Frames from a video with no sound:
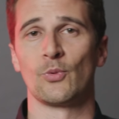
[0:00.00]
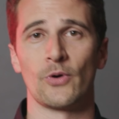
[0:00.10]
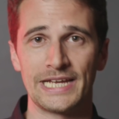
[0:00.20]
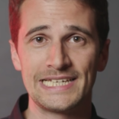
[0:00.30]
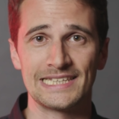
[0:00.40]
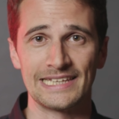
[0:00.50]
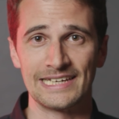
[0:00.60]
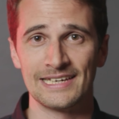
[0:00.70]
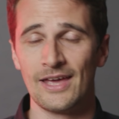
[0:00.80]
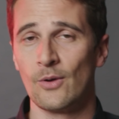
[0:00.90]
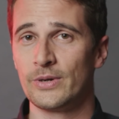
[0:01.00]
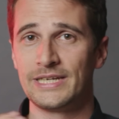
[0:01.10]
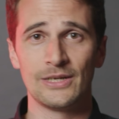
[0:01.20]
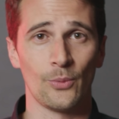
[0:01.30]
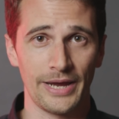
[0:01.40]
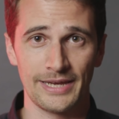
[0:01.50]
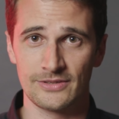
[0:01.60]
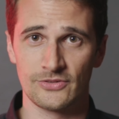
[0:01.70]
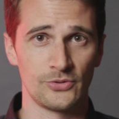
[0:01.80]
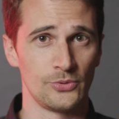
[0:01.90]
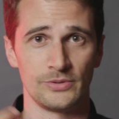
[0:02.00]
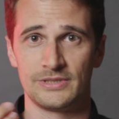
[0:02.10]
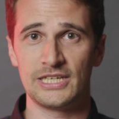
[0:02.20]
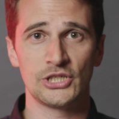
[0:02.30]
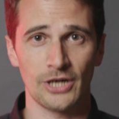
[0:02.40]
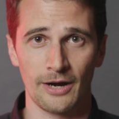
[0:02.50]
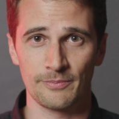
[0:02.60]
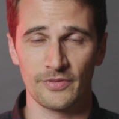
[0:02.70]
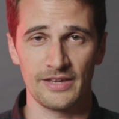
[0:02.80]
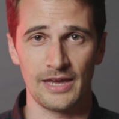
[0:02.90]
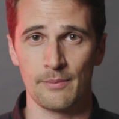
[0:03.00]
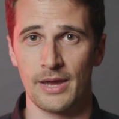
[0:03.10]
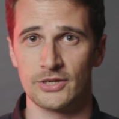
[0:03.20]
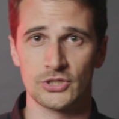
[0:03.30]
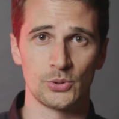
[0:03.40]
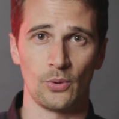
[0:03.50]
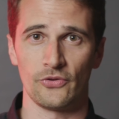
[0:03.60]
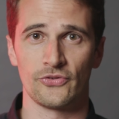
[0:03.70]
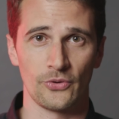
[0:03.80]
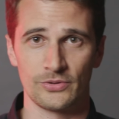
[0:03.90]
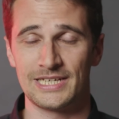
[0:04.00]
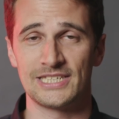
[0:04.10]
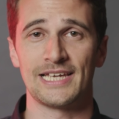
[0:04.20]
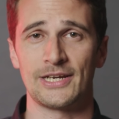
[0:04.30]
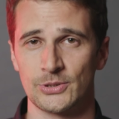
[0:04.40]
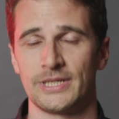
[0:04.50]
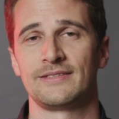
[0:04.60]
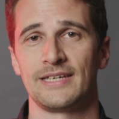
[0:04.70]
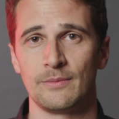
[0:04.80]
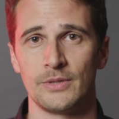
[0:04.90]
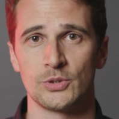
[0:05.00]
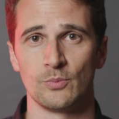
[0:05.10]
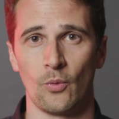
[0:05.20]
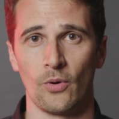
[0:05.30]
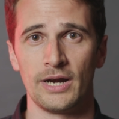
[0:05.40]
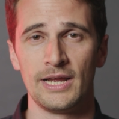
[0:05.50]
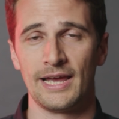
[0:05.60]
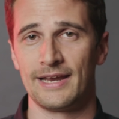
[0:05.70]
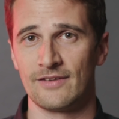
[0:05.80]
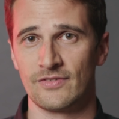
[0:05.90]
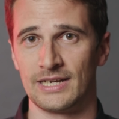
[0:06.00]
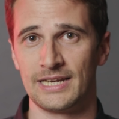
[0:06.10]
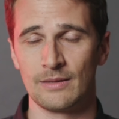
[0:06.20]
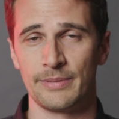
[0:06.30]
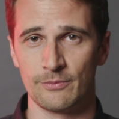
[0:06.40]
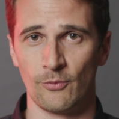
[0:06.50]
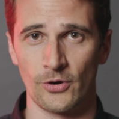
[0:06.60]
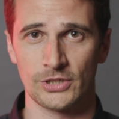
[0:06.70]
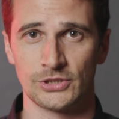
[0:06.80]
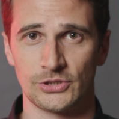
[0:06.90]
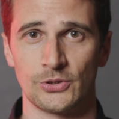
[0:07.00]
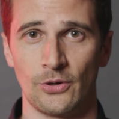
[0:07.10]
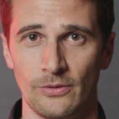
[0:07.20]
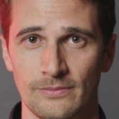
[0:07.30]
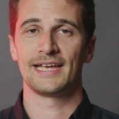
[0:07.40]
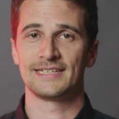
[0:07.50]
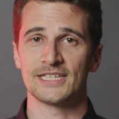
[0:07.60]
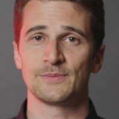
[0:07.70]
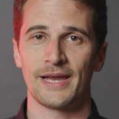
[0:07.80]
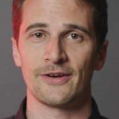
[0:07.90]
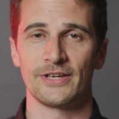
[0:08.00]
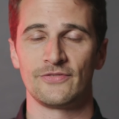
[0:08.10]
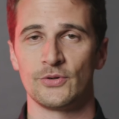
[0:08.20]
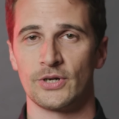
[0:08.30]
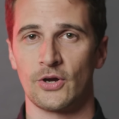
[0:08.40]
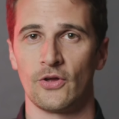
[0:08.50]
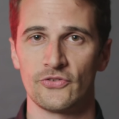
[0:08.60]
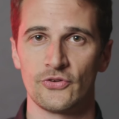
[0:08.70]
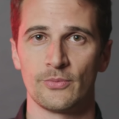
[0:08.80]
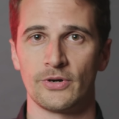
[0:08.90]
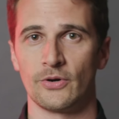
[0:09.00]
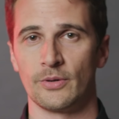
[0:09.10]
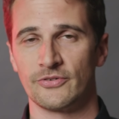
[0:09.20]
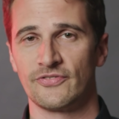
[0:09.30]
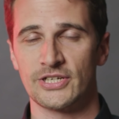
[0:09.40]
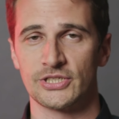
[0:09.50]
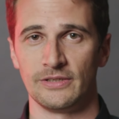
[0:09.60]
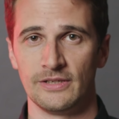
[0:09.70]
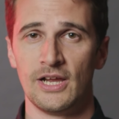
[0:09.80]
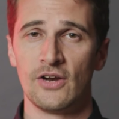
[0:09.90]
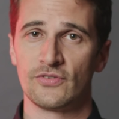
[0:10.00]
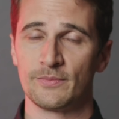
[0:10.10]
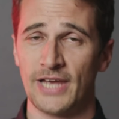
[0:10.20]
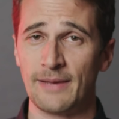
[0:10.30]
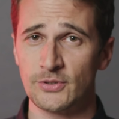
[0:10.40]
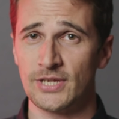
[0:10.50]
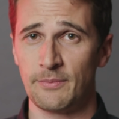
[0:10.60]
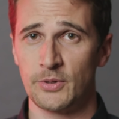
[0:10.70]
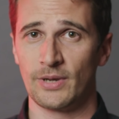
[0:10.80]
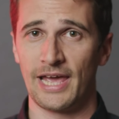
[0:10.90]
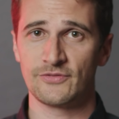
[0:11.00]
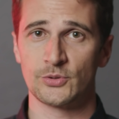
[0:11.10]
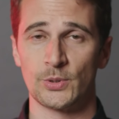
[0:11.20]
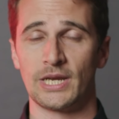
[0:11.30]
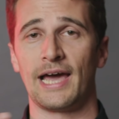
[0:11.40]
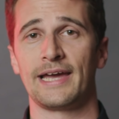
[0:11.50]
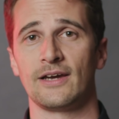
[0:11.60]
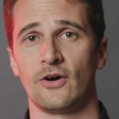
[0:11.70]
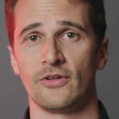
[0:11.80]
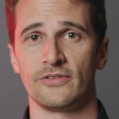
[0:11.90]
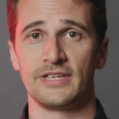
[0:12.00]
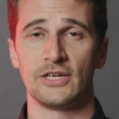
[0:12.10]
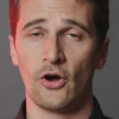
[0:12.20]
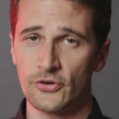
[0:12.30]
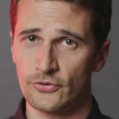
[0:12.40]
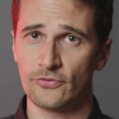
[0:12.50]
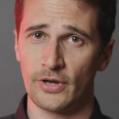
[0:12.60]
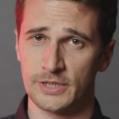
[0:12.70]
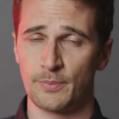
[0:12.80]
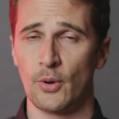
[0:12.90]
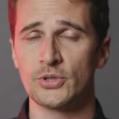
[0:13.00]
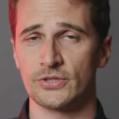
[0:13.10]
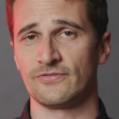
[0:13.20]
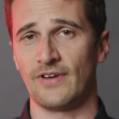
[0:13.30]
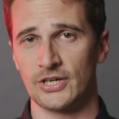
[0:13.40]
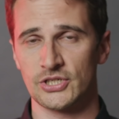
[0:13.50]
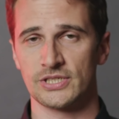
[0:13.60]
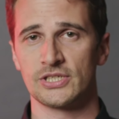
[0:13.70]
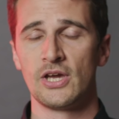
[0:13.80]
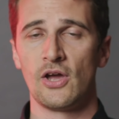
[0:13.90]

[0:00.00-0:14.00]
more easily. We need a way to de-sharpen the image, to also desaturate the image more and have a little bit more control. It doesn't matter if you're a consumer or a professional. From time to time you will have to rely on the auto exposure functions